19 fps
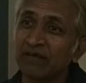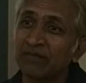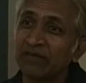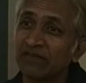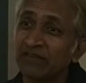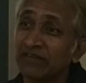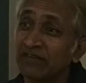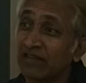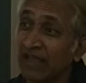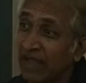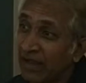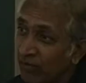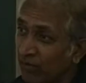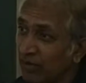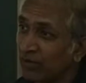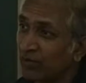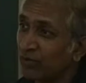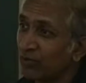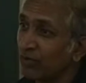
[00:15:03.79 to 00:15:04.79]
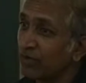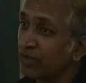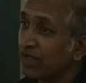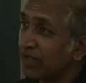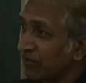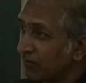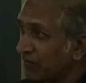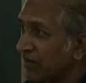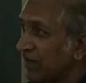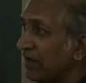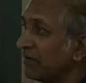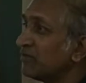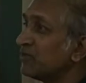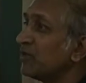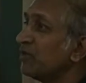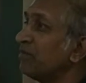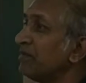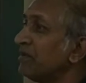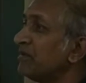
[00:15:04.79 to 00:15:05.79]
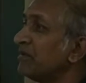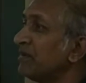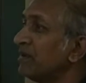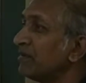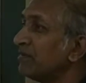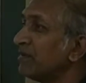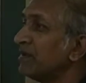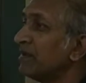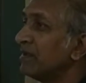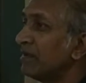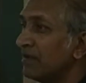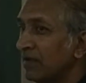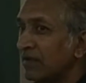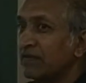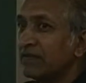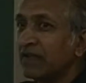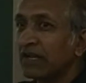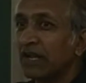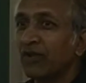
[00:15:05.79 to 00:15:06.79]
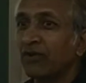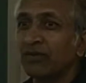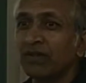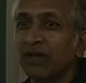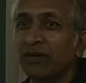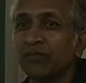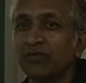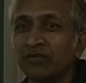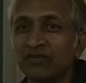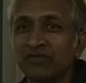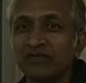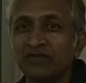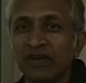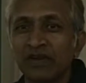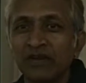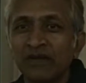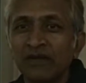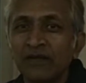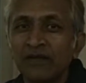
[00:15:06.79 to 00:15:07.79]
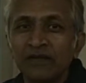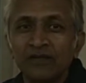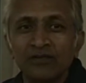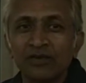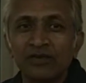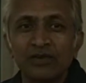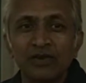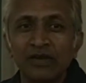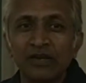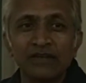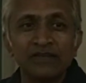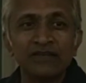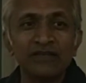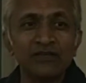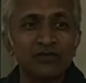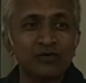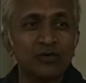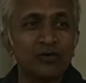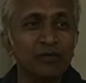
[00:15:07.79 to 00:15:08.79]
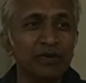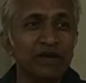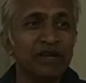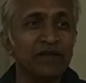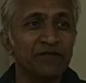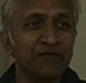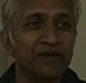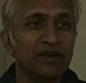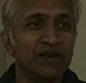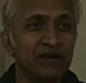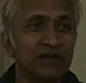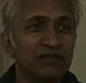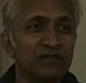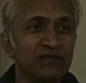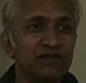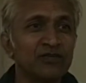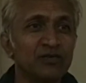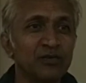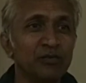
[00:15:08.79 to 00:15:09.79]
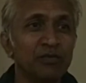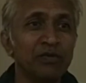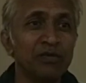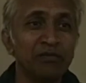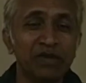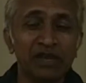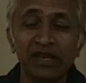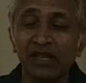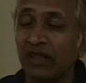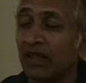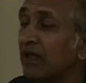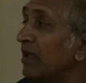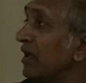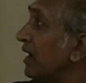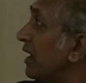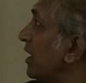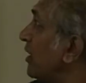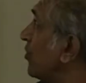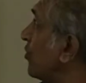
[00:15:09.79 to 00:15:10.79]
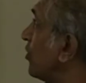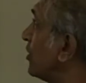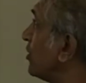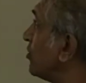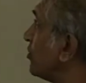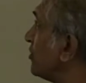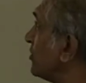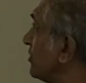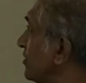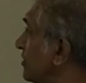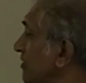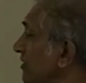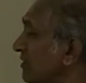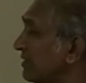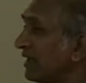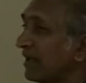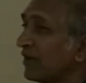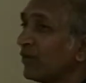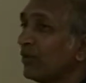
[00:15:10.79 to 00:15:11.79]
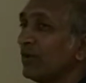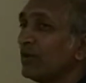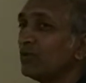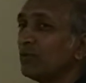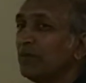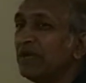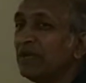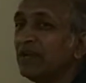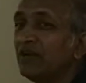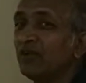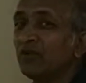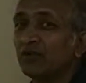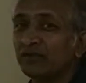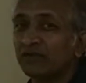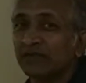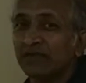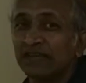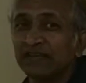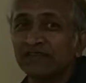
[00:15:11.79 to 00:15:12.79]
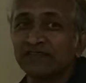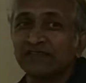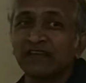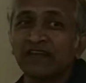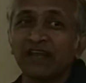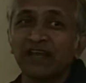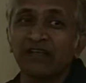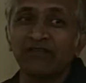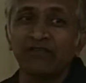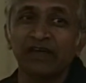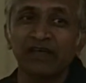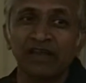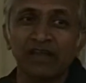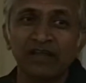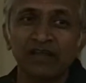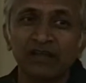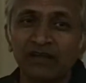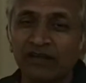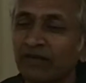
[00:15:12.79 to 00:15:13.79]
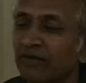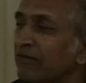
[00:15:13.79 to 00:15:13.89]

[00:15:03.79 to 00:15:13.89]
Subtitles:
a business. I want to do it, therefore I have done engineering. Exactly on the opposite side. So reasons could be different. Reasons could be many, and all those reasons are going to be individualistically varying